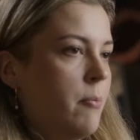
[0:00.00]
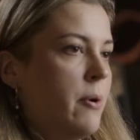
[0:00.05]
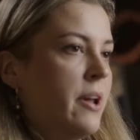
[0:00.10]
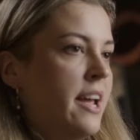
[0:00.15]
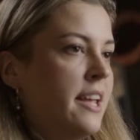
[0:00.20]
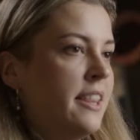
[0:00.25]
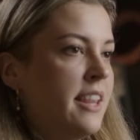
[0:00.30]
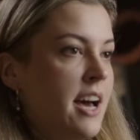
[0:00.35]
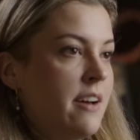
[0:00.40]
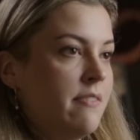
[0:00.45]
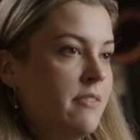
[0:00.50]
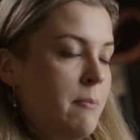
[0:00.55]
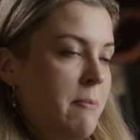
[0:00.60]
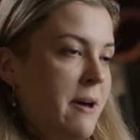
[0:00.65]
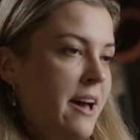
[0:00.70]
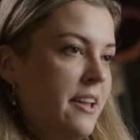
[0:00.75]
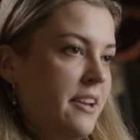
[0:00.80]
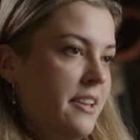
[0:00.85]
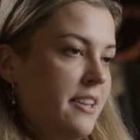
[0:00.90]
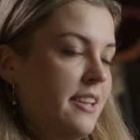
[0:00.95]
What I love
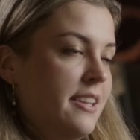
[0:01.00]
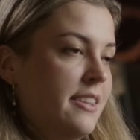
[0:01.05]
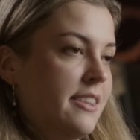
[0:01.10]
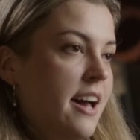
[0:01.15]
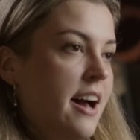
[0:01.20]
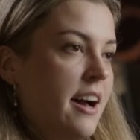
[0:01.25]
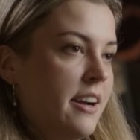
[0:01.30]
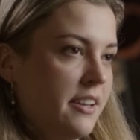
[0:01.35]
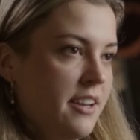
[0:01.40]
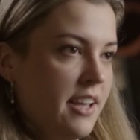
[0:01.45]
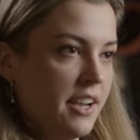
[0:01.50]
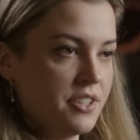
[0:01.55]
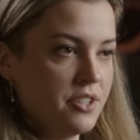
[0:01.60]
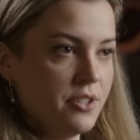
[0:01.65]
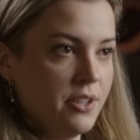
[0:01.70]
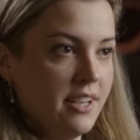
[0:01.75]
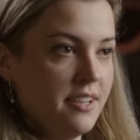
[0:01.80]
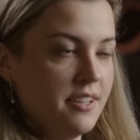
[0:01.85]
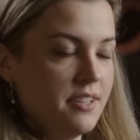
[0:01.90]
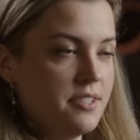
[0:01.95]
about the
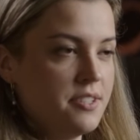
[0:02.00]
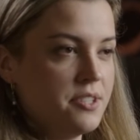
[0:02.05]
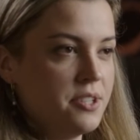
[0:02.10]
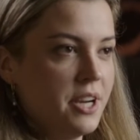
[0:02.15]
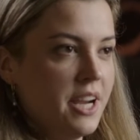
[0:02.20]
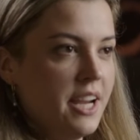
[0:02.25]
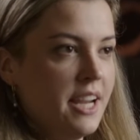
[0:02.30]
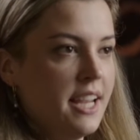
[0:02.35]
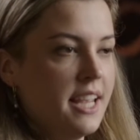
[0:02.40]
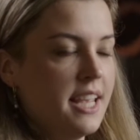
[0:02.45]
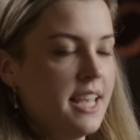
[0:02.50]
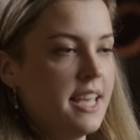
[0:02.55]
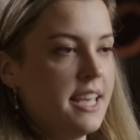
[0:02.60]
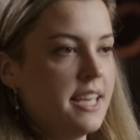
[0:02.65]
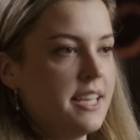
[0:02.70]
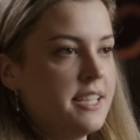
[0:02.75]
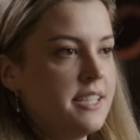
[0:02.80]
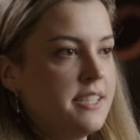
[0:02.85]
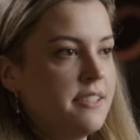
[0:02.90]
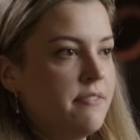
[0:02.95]
architecture industry
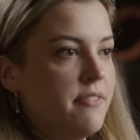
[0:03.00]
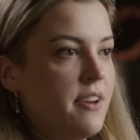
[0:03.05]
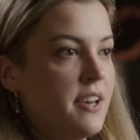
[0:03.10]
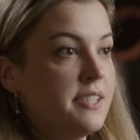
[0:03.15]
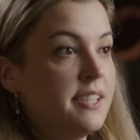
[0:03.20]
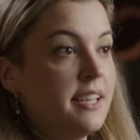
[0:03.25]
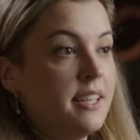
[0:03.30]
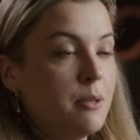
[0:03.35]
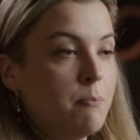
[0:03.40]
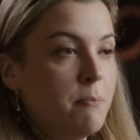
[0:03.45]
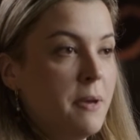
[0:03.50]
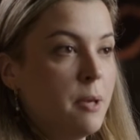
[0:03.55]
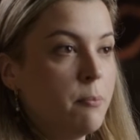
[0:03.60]
is firstly the